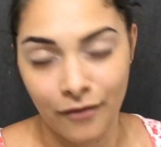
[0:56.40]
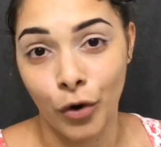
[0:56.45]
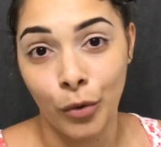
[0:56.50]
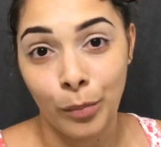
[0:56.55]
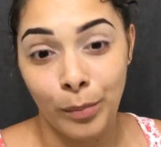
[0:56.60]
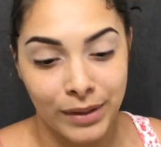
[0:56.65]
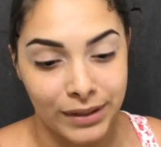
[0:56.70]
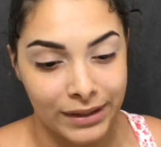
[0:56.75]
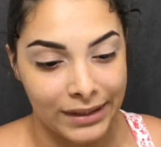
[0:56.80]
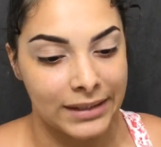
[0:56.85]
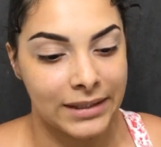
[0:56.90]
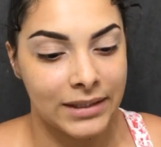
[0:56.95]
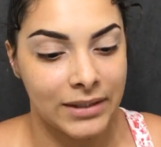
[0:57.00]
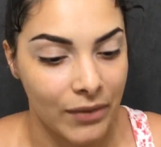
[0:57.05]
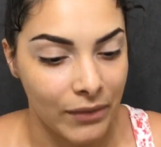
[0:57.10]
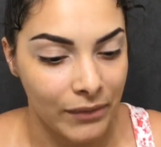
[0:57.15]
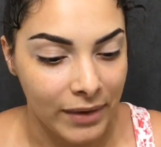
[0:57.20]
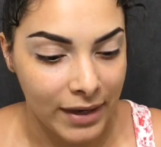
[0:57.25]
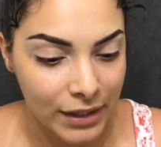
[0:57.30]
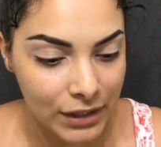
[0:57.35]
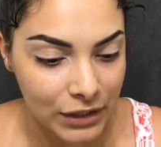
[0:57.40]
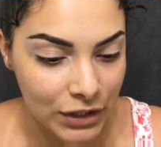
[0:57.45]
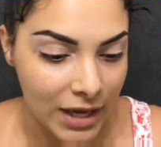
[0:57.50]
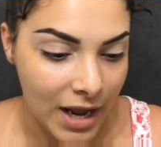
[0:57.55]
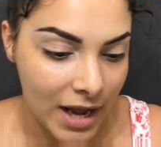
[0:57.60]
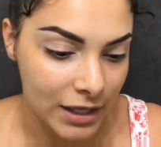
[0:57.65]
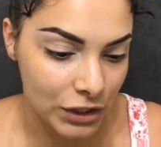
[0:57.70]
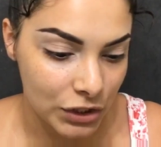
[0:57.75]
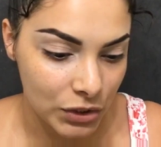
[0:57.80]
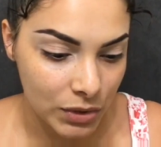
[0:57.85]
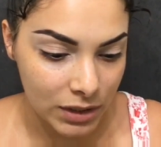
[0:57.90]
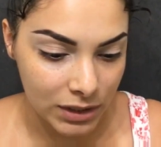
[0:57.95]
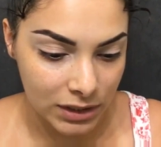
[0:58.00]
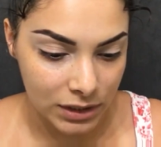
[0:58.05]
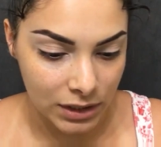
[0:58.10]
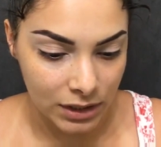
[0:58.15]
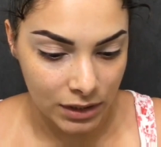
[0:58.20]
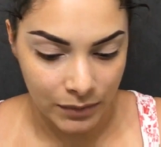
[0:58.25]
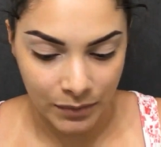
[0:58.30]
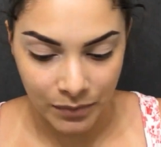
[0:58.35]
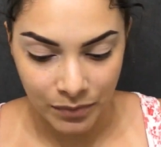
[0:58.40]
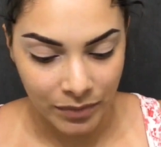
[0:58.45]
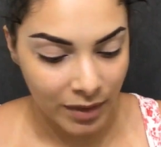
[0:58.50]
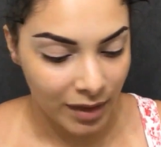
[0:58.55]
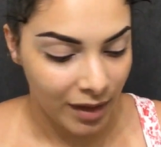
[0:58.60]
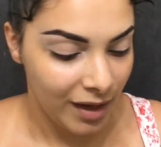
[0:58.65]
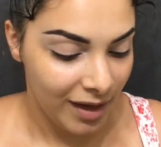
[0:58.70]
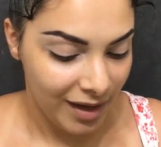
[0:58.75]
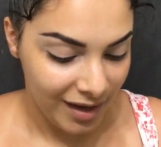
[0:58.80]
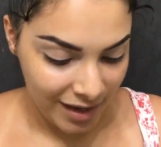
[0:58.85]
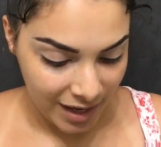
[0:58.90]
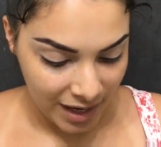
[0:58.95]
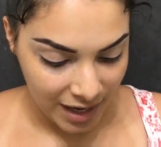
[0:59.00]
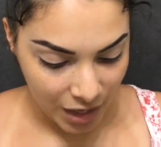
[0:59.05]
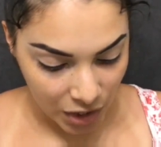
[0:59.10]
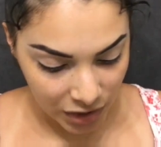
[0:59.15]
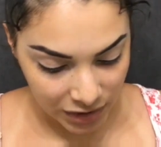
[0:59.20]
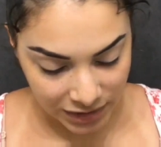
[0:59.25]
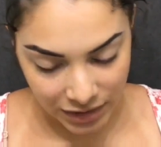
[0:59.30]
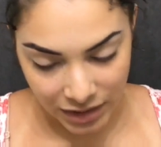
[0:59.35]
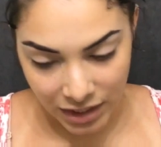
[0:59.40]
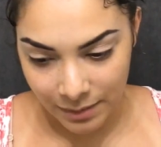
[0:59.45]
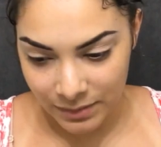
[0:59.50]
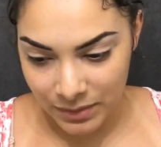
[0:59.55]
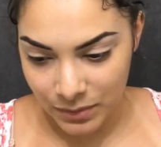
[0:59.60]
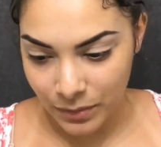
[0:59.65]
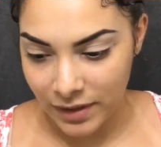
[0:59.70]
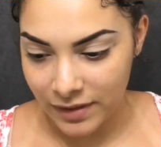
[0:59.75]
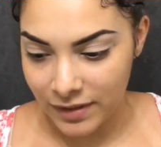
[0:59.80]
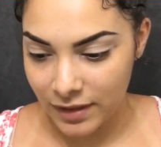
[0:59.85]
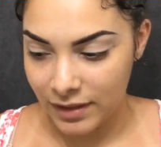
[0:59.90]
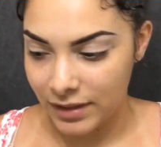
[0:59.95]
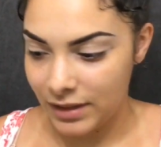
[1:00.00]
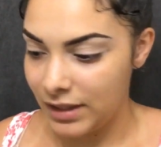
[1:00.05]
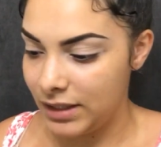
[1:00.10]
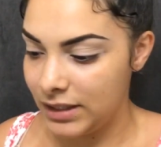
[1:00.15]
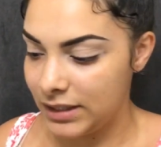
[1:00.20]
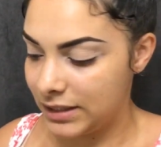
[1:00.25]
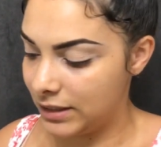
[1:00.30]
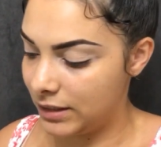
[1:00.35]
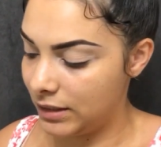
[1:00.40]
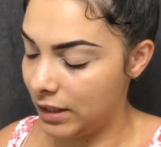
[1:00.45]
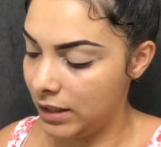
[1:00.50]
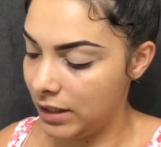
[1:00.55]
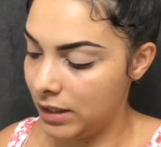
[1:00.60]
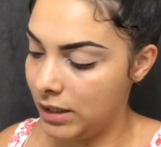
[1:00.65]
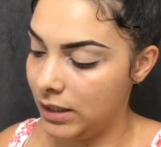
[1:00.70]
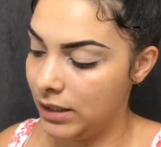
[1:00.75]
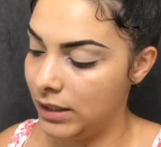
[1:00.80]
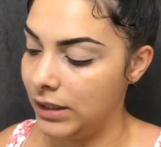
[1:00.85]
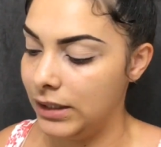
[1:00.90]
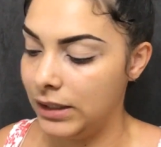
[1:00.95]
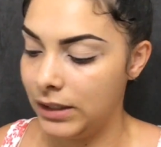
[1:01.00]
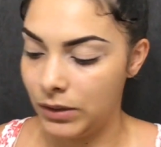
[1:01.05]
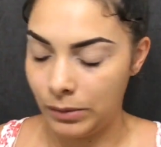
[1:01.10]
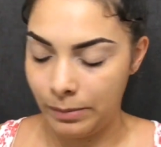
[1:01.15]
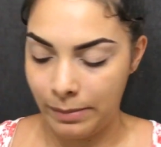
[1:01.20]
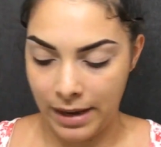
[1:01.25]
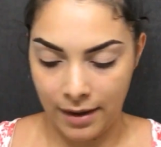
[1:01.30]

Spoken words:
I've opened this already, as you can tell. It also comes with this little